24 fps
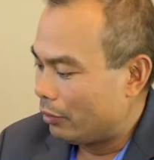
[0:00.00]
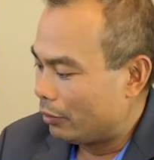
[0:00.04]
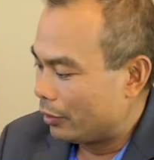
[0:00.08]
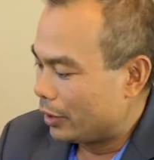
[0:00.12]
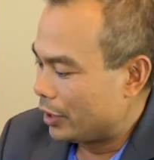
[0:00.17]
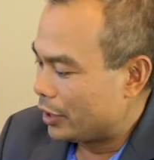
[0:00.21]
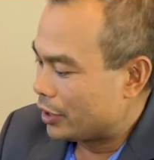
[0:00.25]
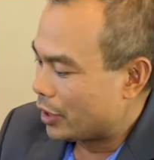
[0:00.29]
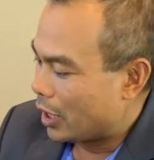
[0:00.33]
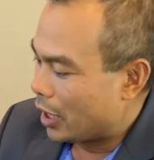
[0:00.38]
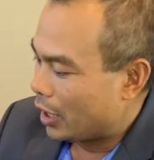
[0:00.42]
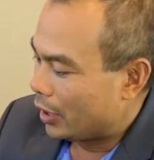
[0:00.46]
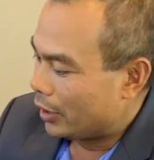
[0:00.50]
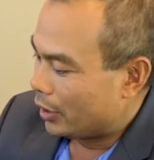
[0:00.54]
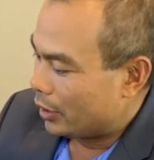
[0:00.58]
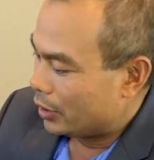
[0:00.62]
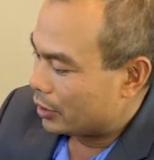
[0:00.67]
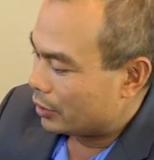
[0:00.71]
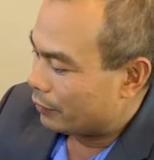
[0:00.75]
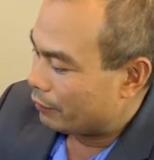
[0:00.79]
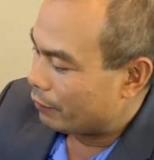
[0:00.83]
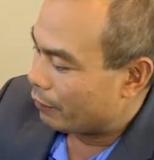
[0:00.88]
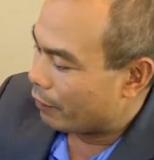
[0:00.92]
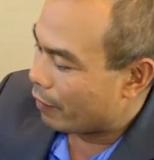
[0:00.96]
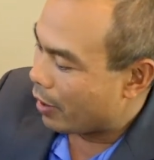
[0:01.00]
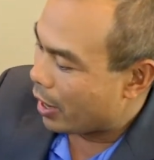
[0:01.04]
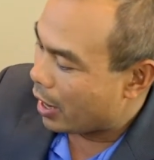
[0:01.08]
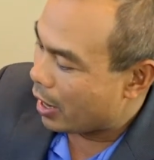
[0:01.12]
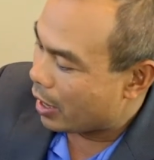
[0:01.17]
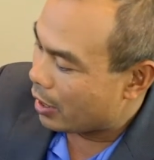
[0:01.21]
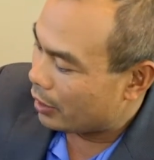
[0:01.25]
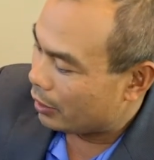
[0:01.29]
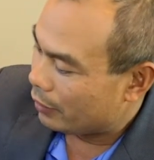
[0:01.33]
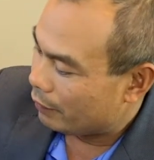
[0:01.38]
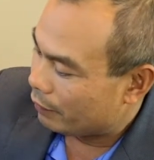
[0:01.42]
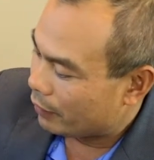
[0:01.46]
our design is
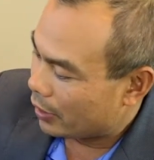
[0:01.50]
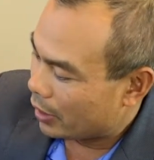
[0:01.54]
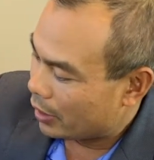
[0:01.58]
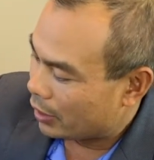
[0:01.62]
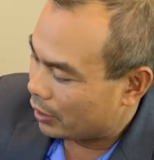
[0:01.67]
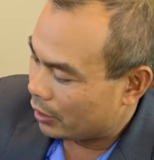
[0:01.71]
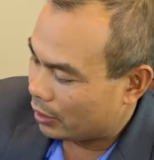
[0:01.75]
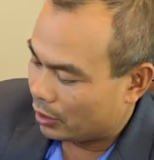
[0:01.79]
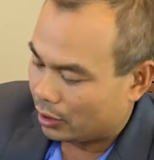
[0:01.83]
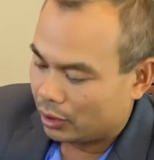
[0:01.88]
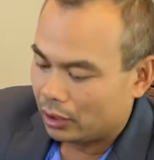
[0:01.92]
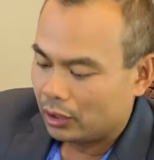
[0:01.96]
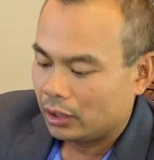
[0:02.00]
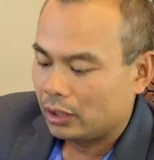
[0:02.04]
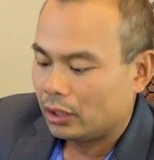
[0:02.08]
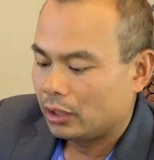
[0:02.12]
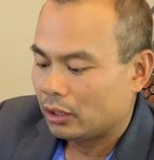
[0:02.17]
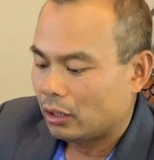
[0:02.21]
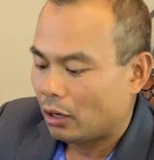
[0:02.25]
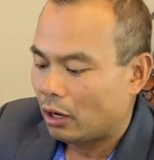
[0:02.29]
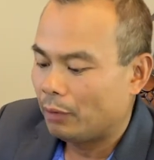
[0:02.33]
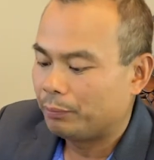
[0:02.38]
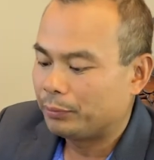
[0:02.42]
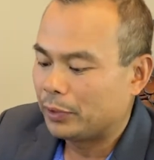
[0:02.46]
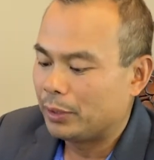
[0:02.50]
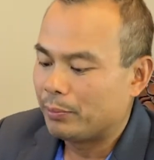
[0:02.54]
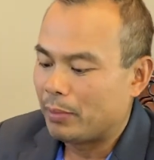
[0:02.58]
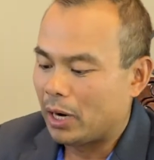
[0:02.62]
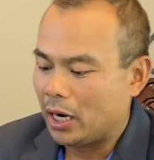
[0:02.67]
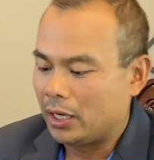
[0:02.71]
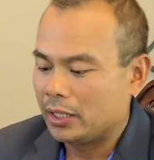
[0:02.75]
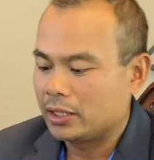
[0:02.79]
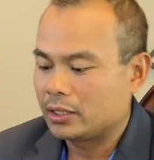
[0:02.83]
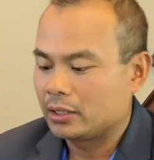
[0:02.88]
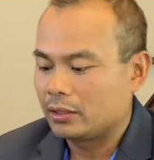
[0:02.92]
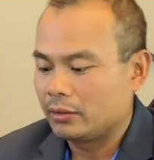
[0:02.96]
very, very
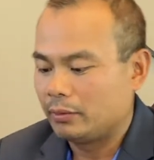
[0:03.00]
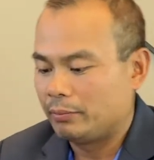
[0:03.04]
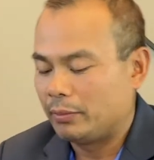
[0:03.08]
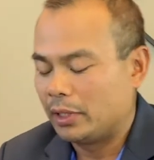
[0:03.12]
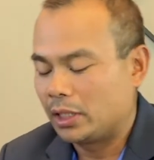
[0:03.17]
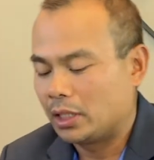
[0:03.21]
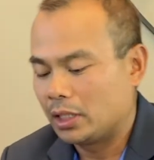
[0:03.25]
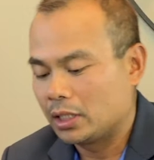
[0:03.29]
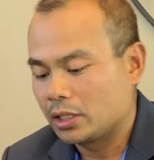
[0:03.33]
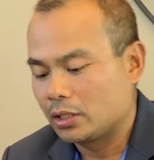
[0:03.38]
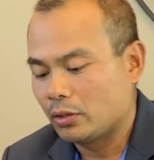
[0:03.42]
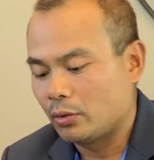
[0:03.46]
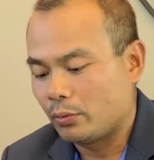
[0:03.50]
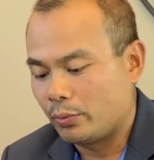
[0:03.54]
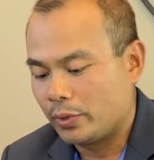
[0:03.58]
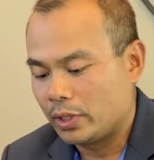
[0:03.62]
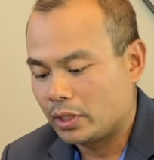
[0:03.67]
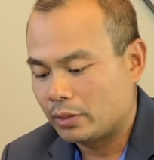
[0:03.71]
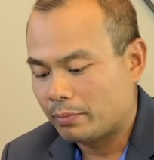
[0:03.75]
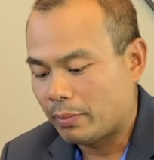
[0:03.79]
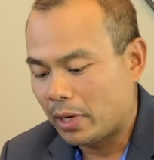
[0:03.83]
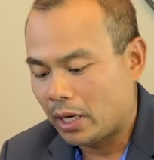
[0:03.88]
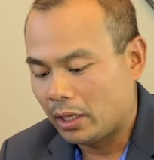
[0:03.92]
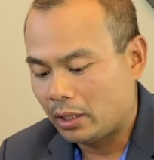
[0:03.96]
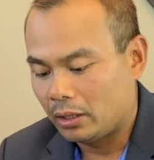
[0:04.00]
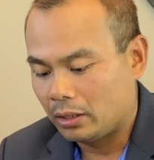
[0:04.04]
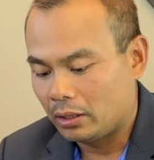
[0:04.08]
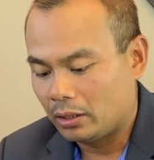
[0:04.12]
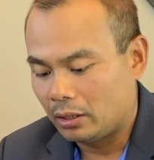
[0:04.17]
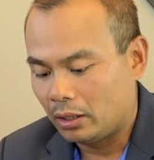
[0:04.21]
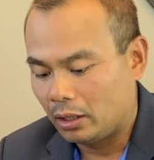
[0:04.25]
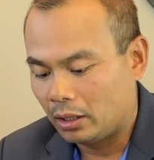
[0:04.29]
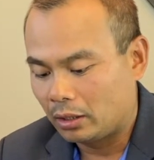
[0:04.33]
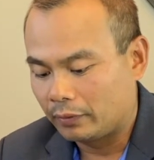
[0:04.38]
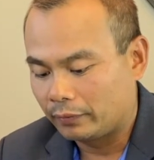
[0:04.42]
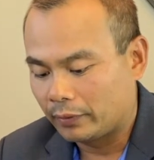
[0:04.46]
optimized because we spend a
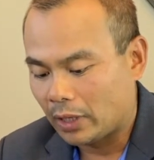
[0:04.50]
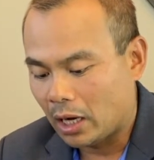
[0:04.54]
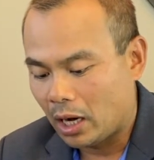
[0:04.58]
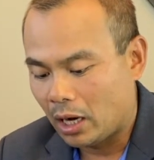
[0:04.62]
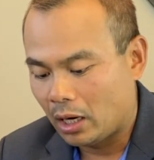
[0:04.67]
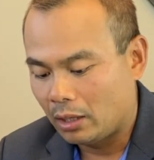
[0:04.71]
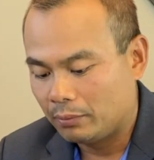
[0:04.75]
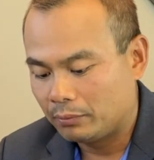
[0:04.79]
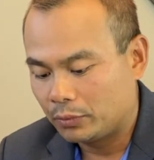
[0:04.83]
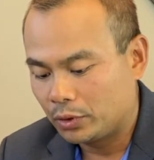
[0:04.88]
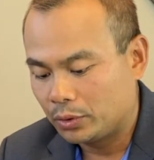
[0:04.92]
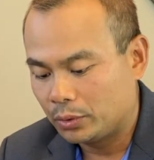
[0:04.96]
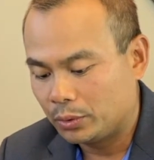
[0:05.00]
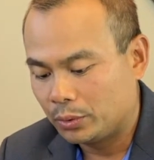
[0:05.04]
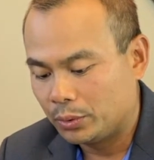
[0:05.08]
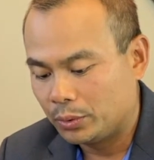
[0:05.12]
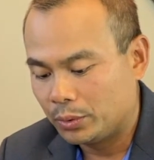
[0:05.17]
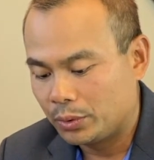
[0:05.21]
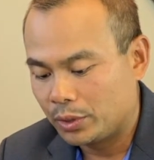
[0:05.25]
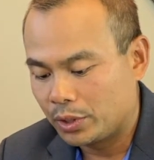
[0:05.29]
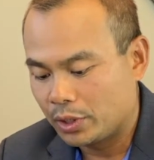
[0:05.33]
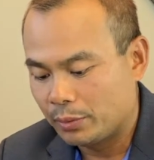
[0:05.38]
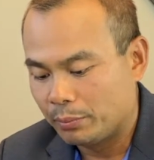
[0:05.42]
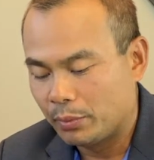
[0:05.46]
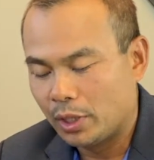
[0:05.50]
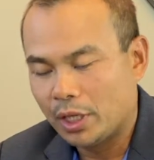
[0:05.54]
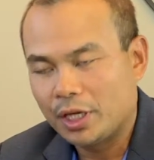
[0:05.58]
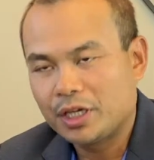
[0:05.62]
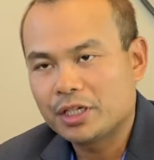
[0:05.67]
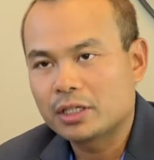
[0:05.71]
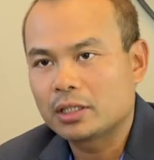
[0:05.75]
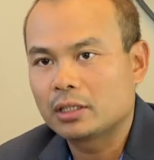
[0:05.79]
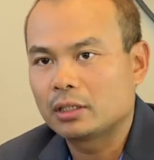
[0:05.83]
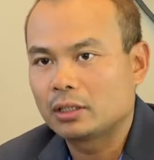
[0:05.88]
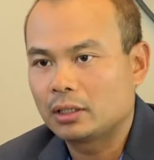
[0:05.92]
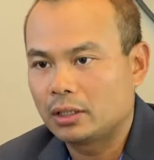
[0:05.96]
lot of time to do
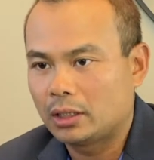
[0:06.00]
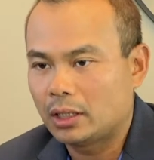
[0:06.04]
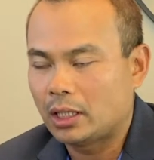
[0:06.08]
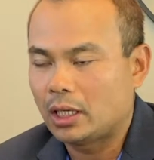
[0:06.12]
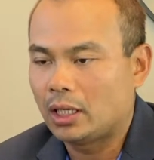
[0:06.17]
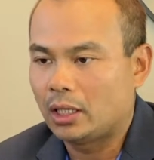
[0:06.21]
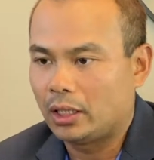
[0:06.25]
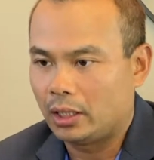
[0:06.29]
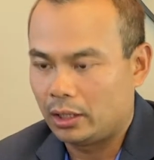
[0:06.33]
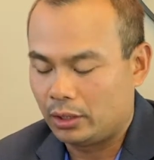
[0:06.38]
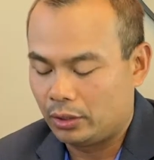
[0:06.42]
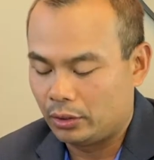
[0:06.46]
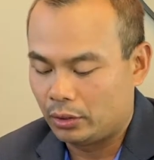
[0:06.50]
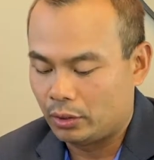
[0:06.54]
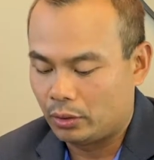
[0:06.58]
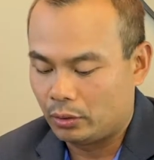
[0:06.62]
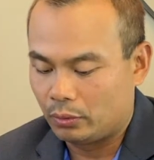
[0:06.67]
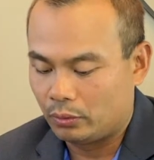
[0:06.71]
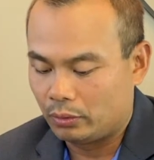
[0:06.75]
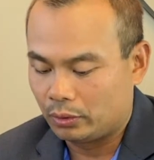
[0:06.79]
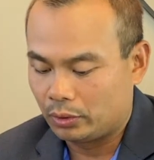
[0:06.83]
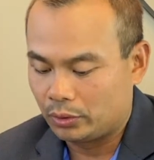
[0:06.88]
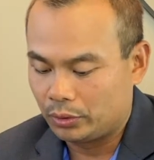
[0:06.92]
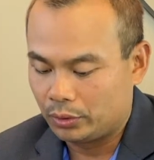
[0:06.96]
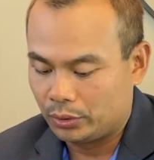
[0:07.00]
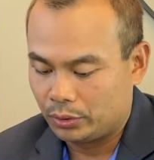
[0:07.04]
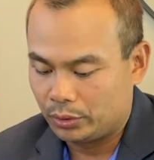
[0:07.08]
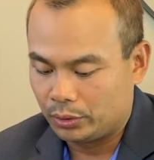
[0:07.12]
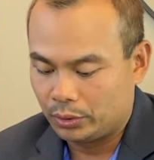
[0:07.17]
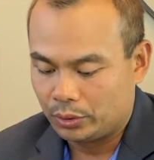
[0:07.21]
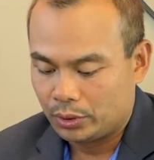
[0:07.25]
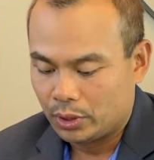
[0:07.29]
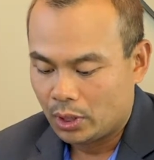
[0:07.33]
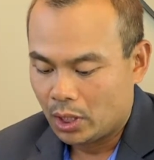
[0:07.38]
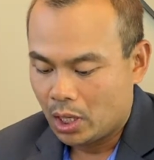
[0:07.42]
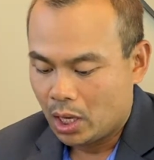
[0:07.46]
simulation and
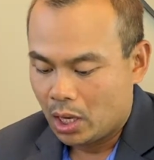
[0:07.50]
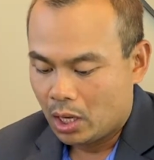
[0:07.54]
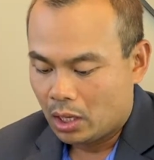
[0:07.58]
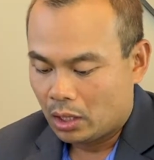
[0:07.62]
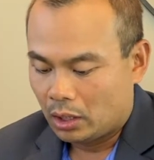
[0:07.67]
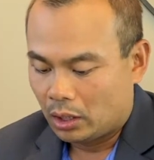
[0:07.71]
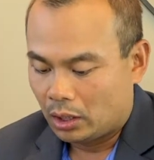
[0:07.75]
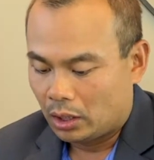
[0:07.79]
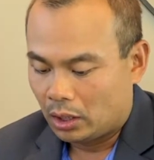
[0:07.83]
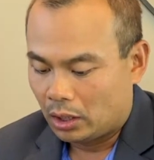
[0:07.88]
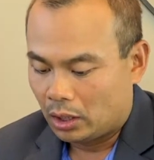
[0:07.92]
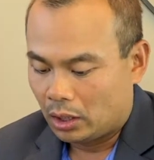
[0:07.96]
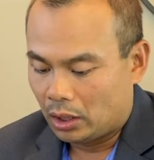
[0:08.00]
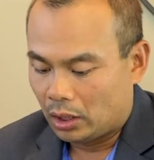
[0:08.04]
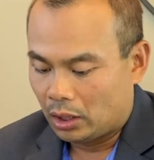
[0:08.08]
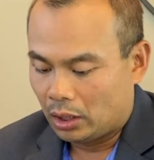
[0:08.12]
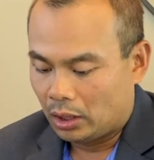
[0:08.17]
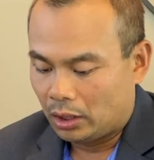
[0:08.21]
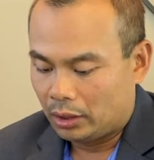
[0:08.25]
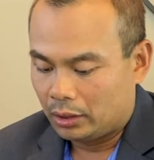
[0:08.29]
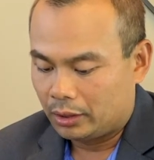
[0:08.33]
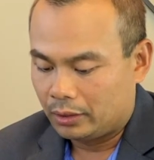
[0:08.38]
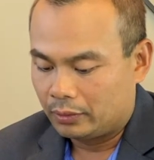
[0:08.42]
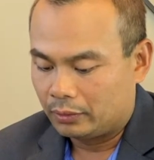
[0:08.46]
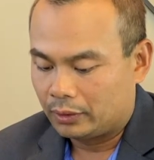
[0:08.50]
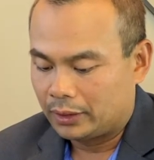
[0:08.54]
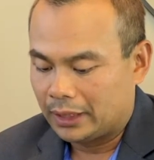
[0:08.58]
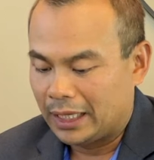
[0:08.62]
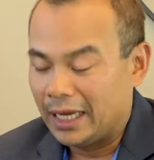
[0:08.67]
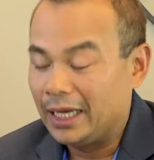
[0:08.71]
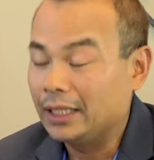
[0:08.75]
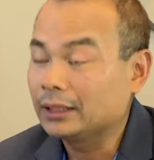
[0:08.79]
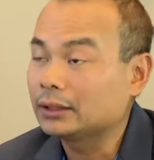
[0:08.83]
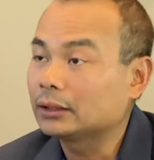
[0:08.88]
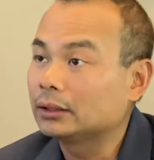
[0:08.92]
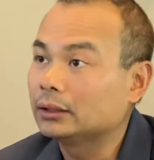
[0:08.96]
to
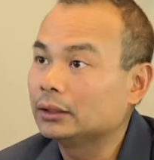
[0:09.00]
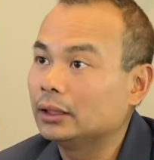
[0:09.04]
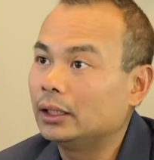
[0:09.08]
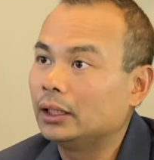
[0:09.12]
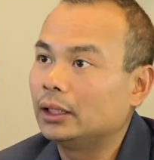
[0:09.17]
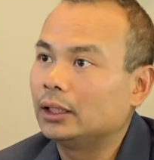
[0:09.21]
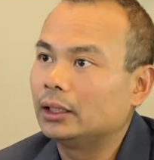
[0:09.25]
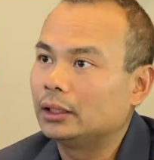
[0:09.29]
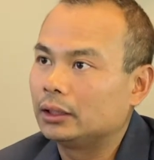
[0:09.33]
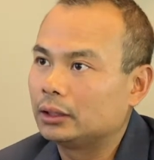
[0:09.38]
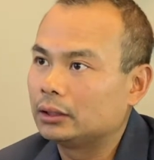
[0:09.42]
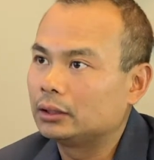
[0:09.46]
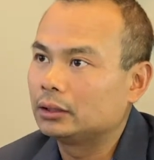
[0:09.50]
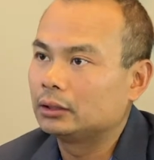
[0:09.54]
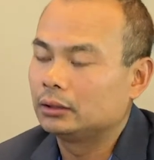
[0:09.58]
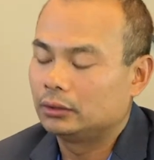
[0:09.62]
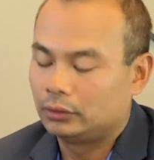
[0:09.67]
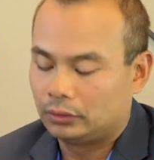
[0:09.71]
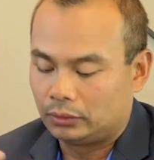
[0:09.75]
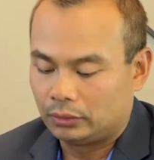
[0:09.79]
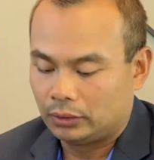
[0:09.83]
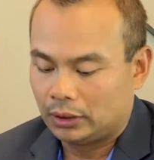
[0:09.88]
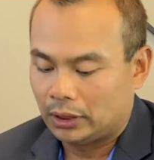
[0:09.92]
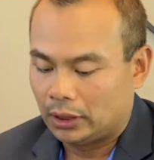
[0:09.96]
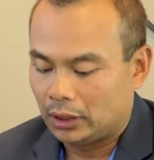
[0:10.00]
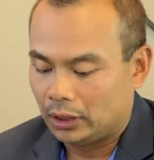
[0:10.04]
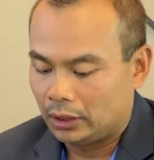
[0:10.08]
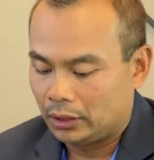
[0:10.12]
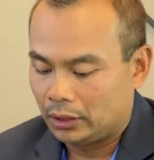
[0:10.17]
test and to